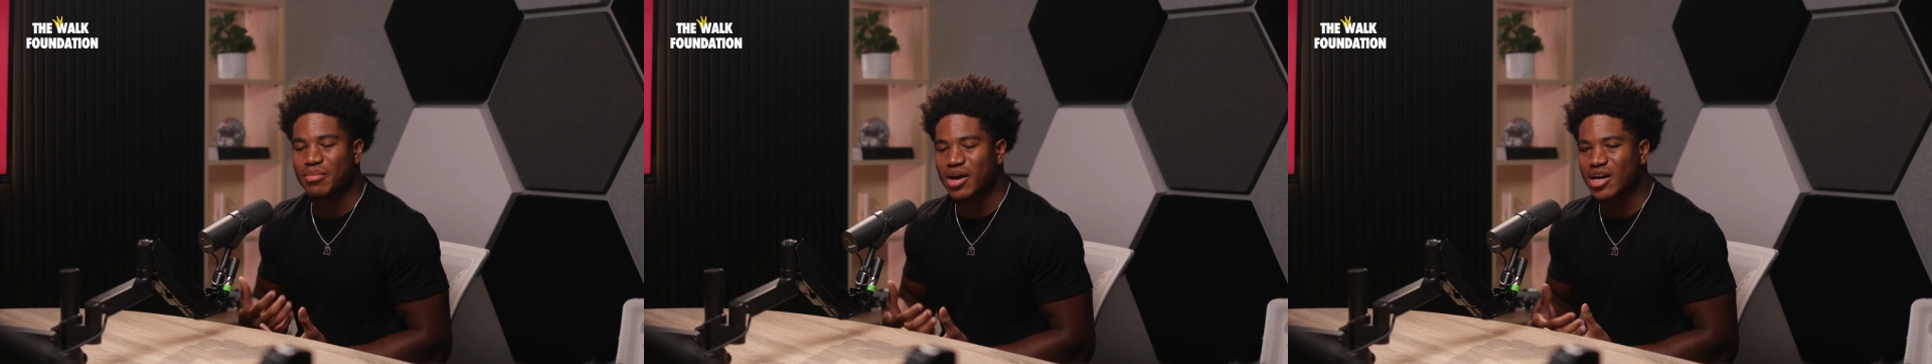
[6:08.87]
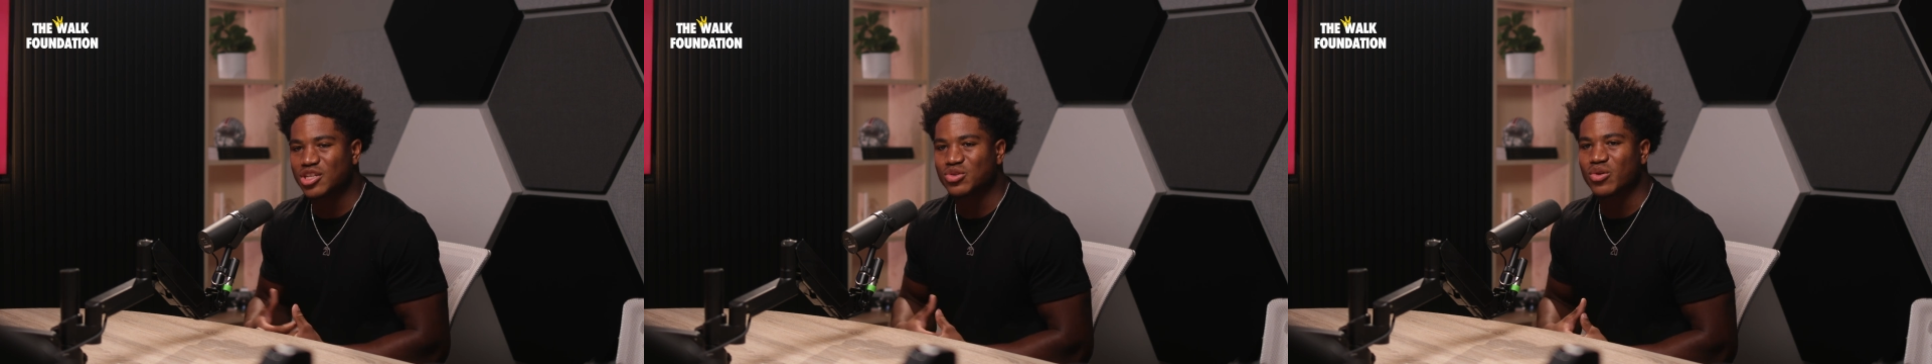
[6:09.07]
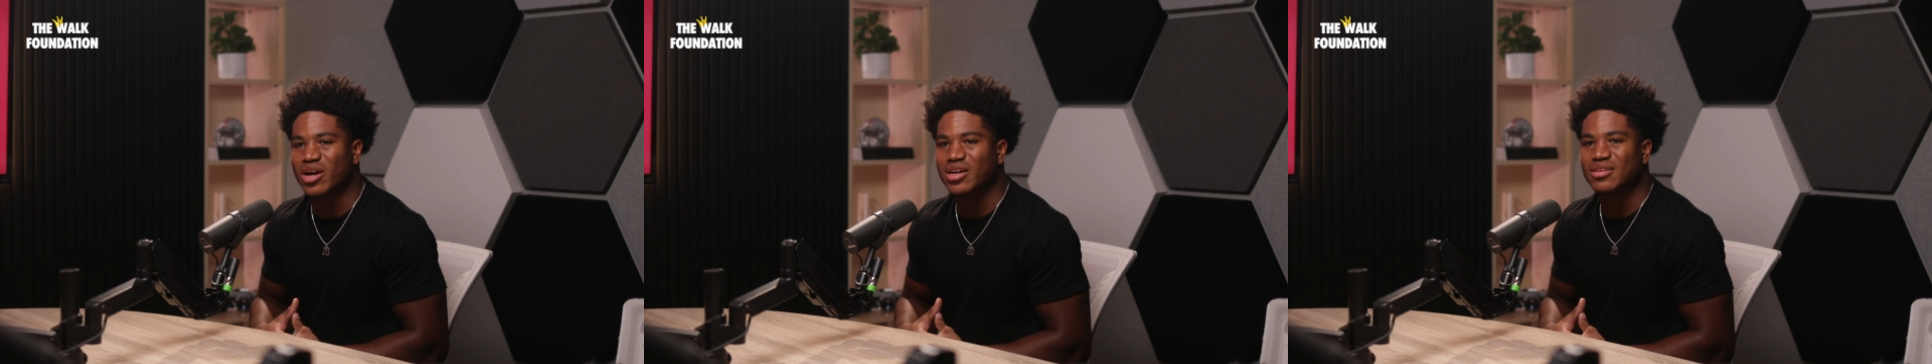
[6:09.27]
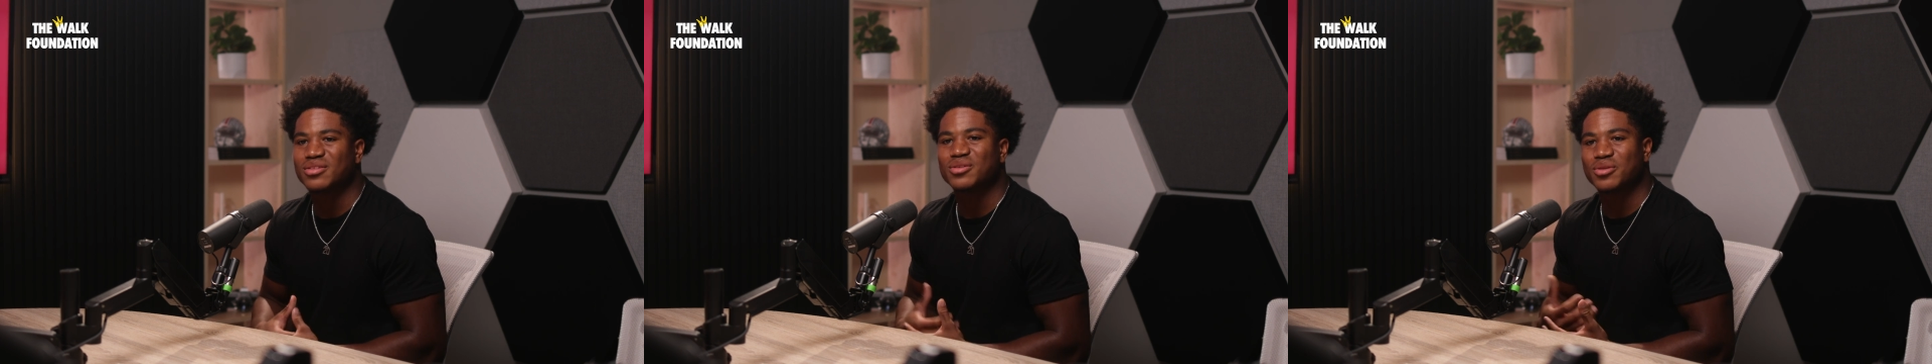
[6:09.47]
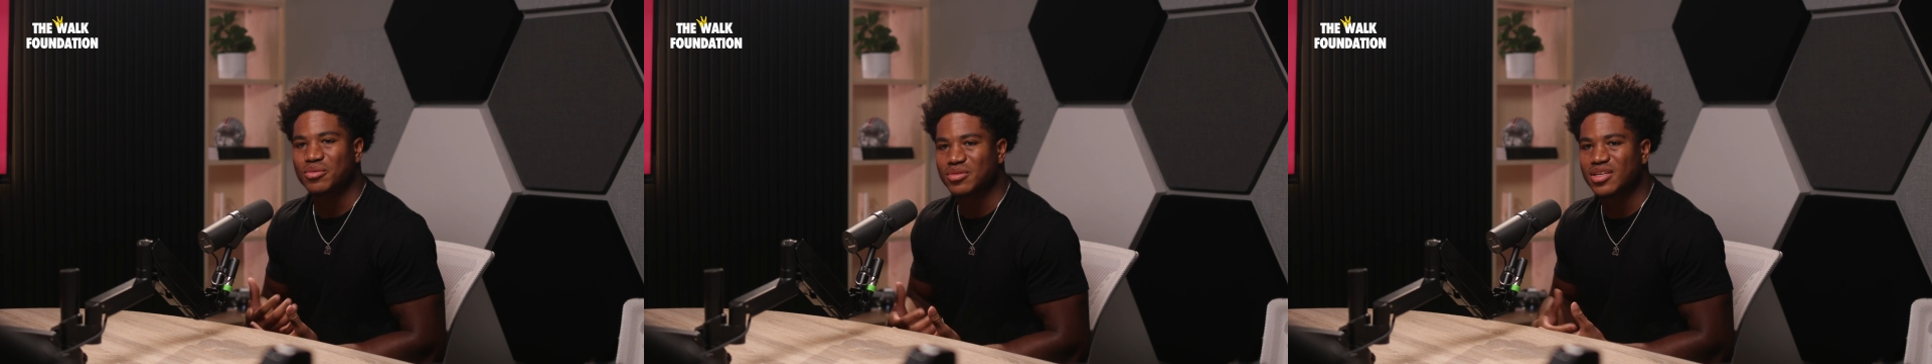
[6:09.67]
mind's right,
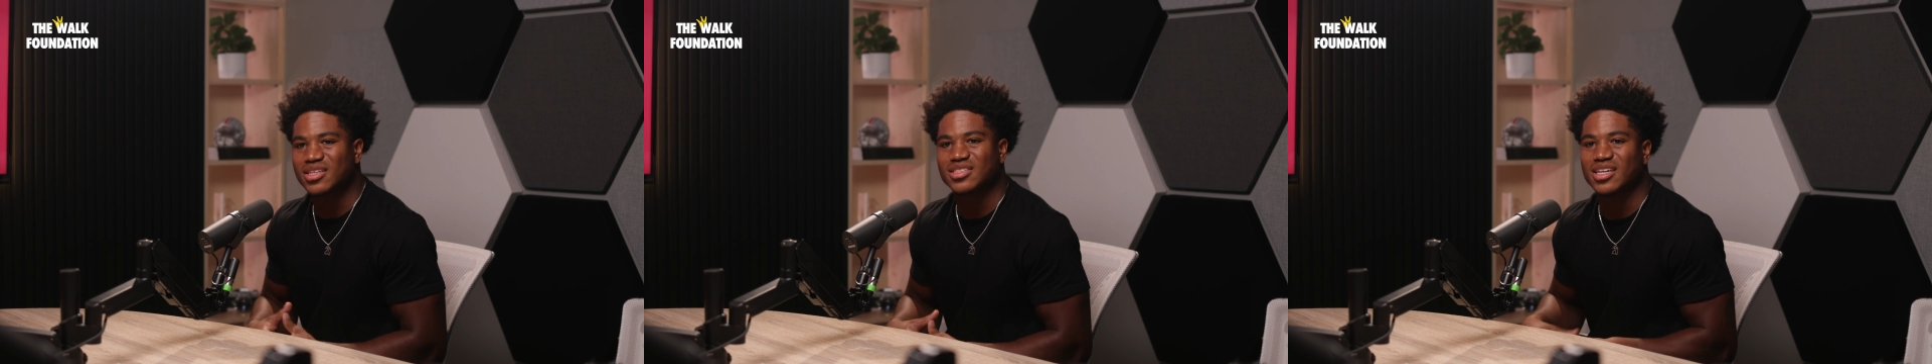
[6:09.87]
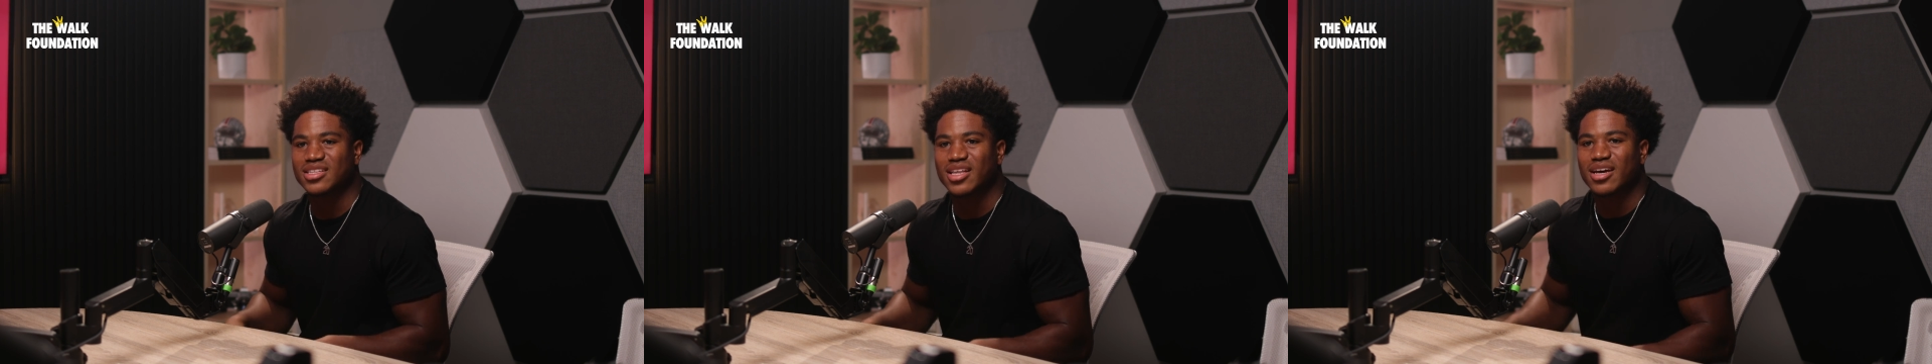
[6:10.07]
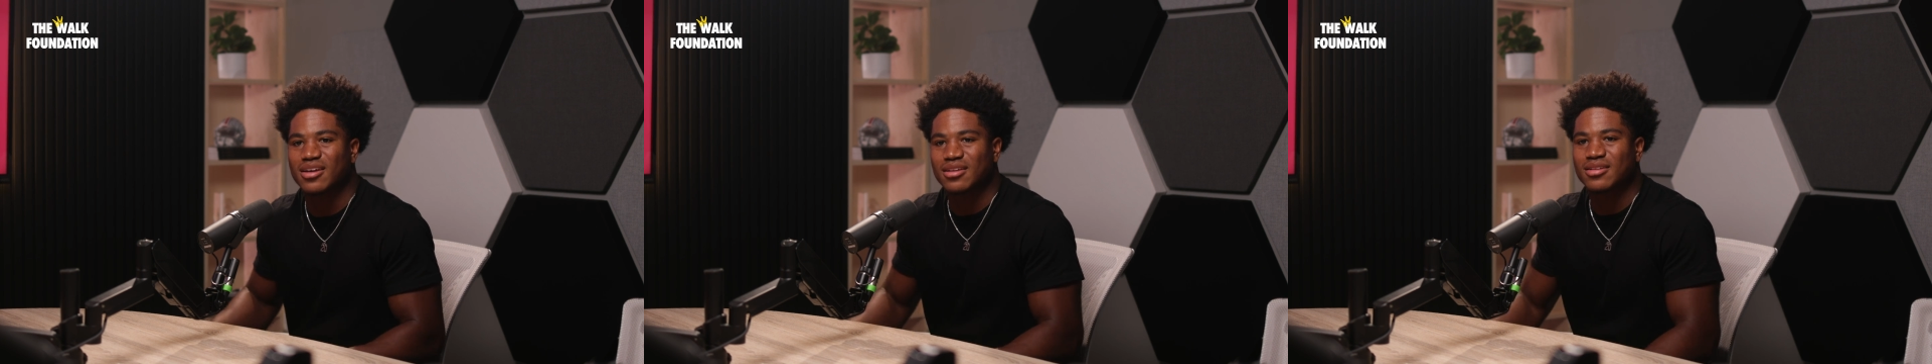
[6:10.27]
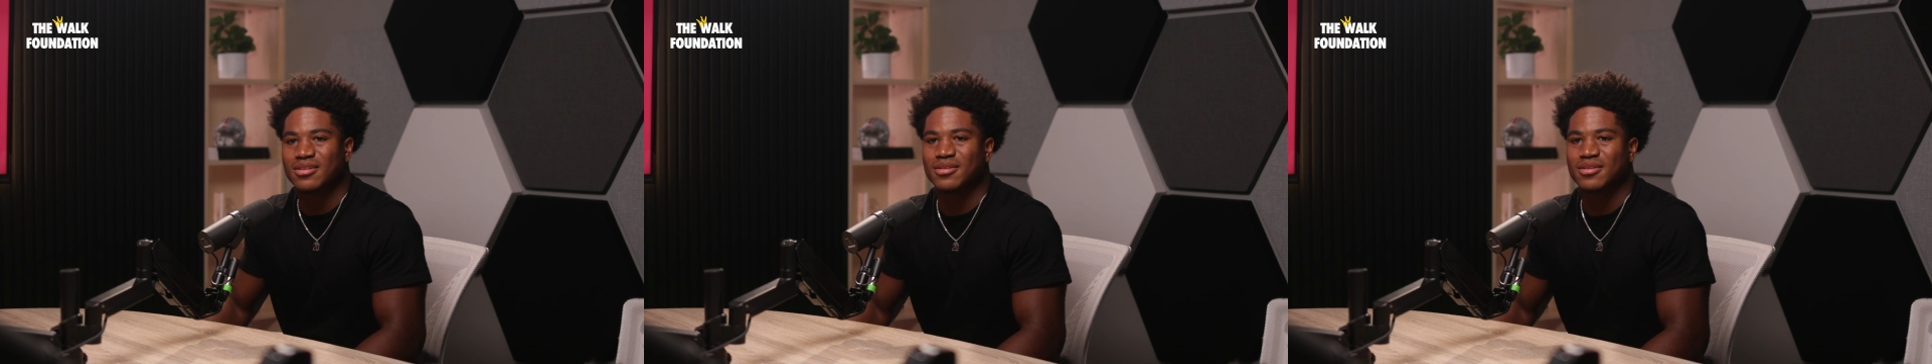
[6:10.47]
things like that.